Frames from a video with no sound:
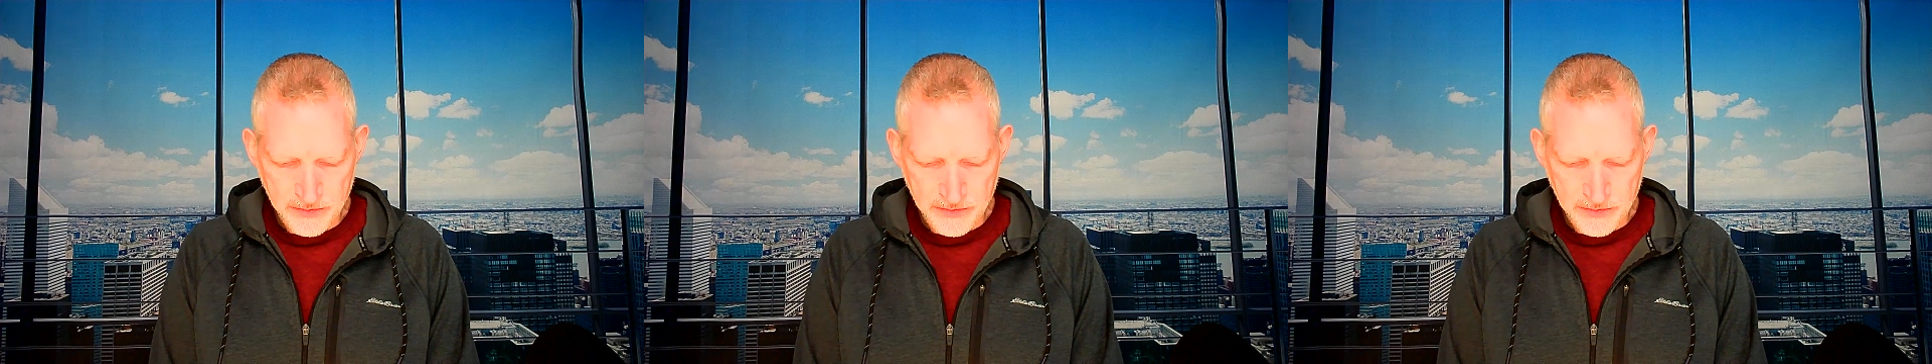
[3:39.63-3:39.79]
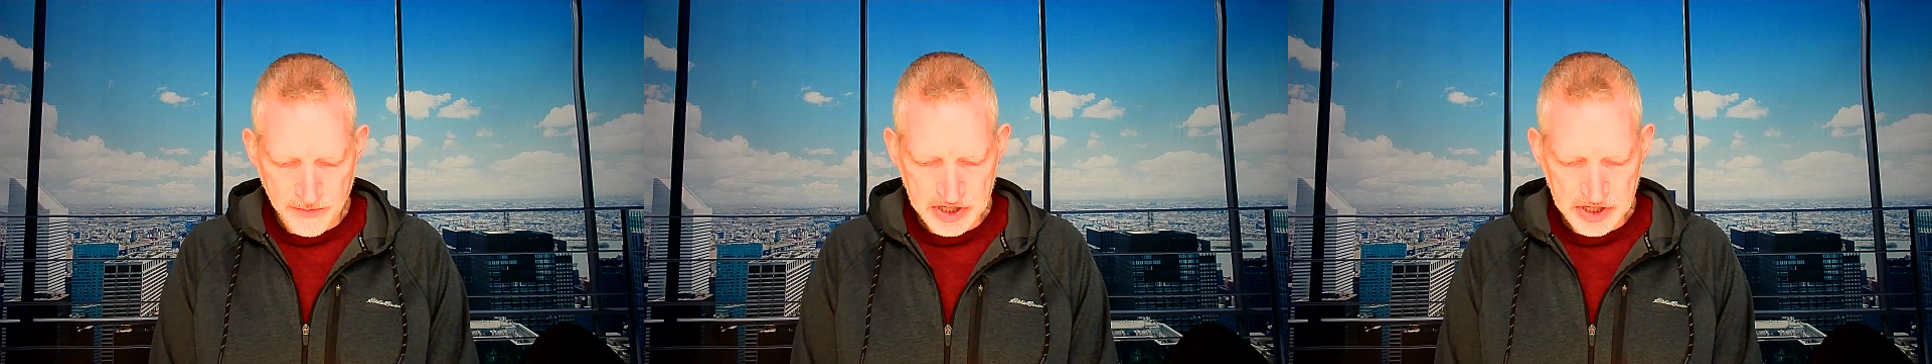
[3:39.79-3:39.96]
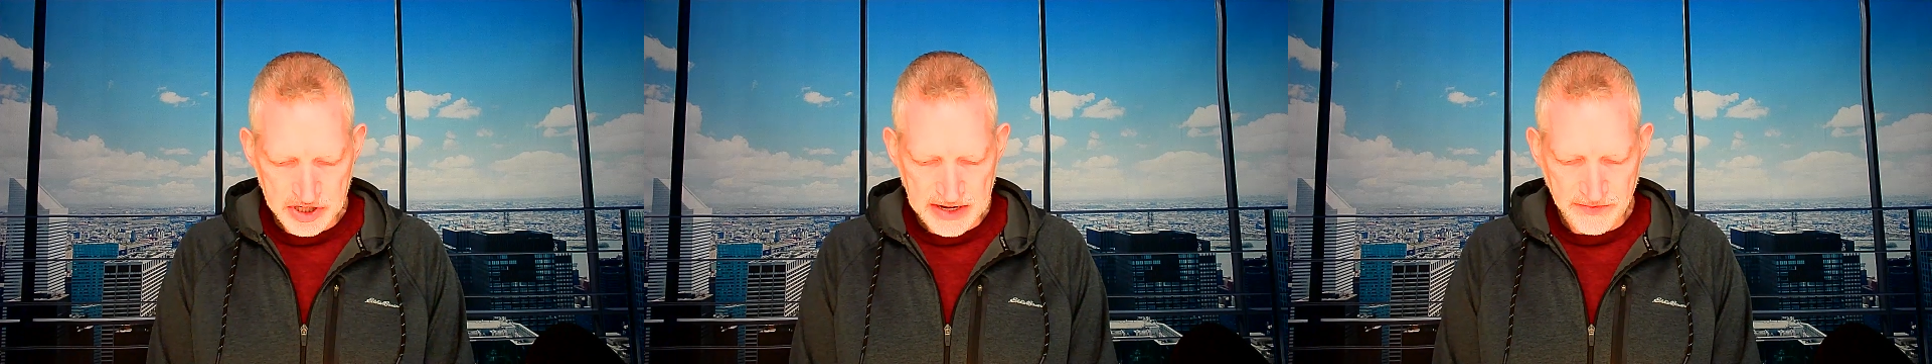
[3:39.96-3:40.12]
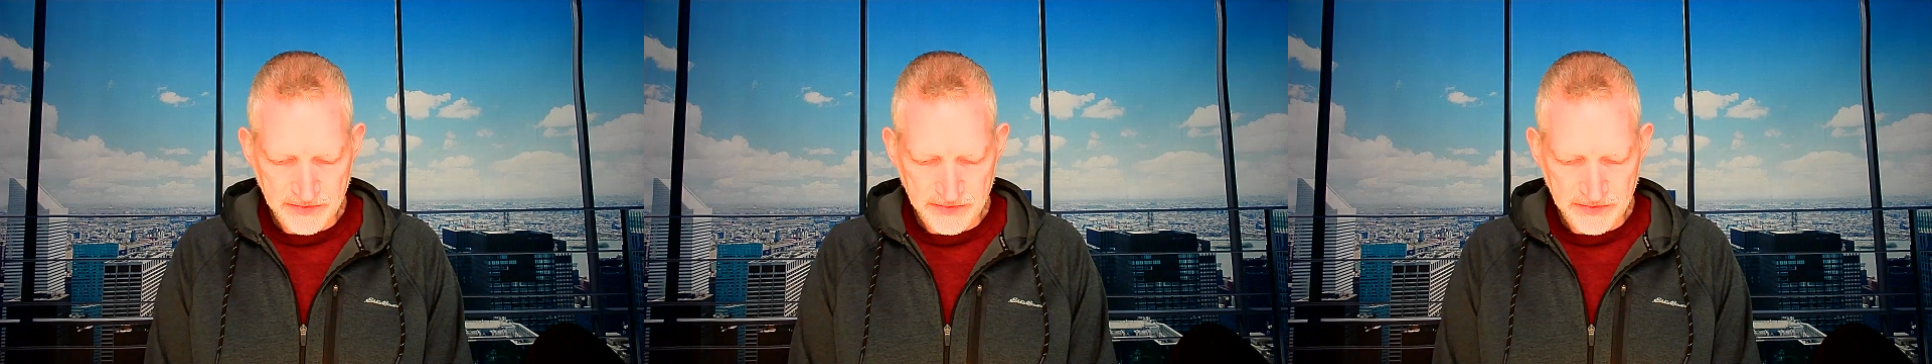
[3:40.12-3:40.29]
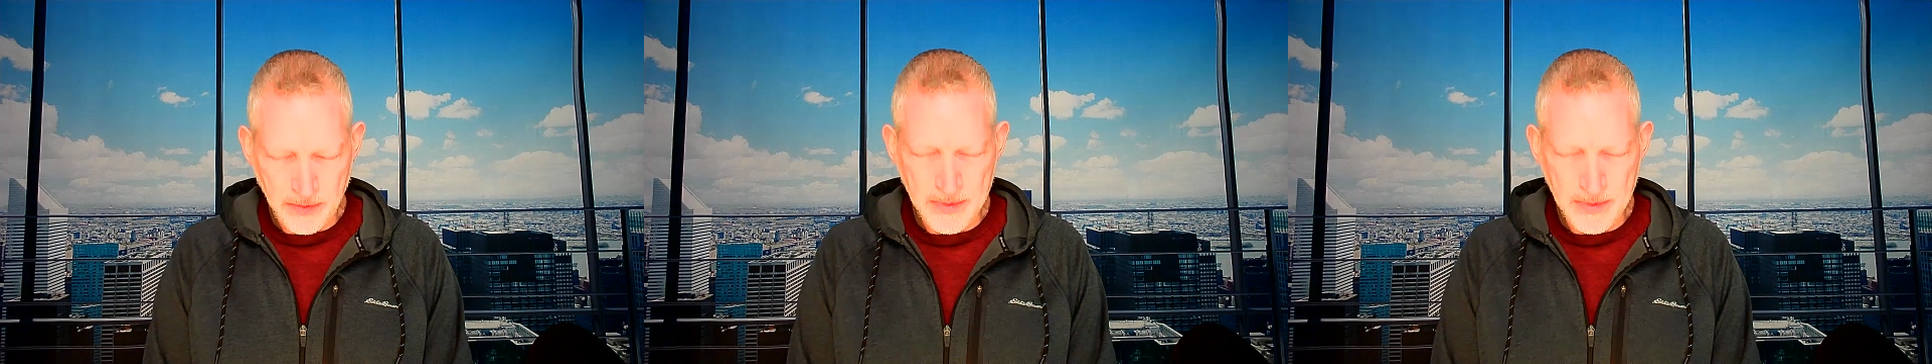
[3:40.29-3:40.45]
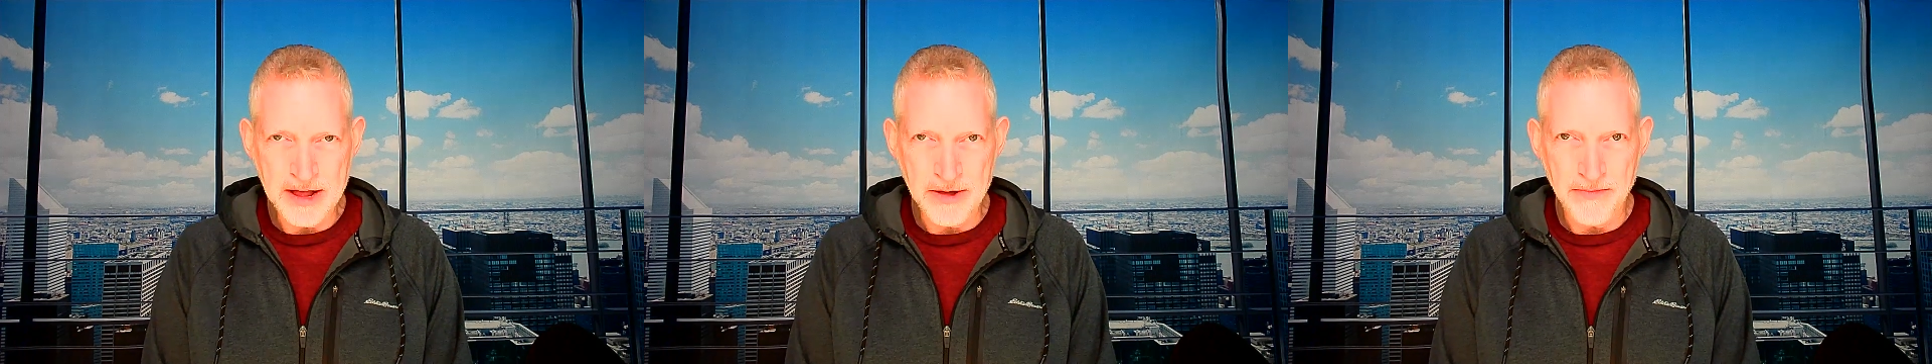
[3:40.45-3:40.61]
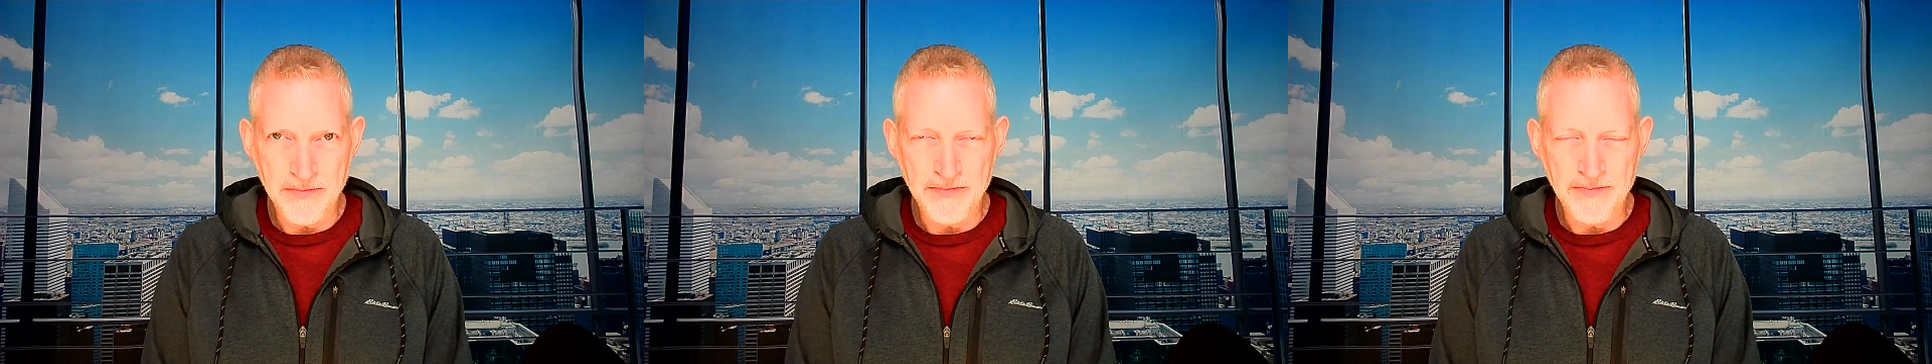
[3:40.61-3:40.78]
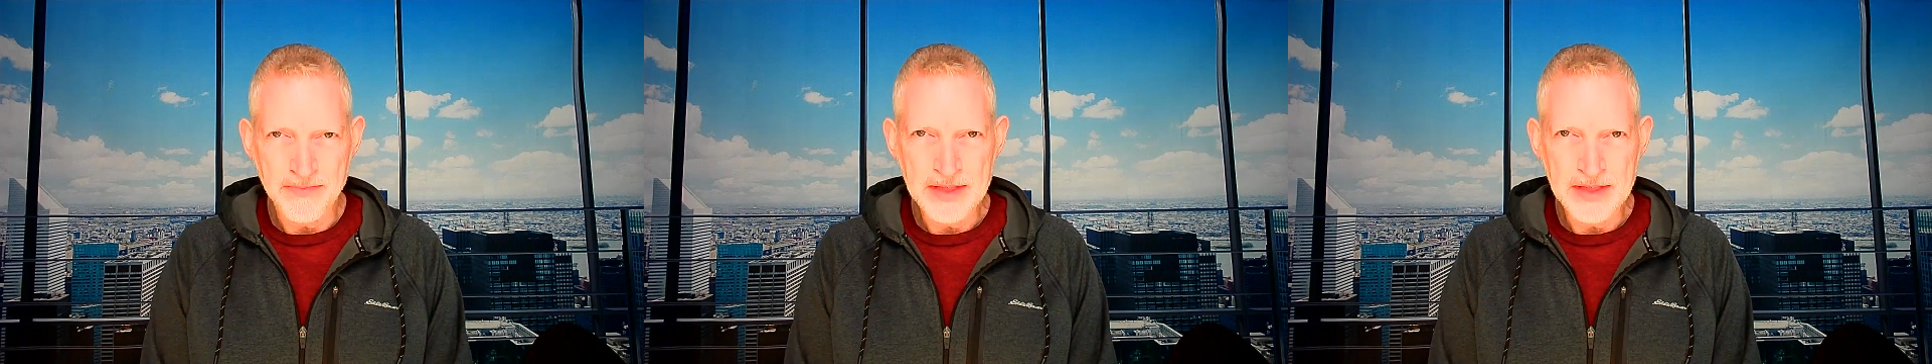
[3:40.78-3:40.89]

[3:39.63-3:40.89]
received from Him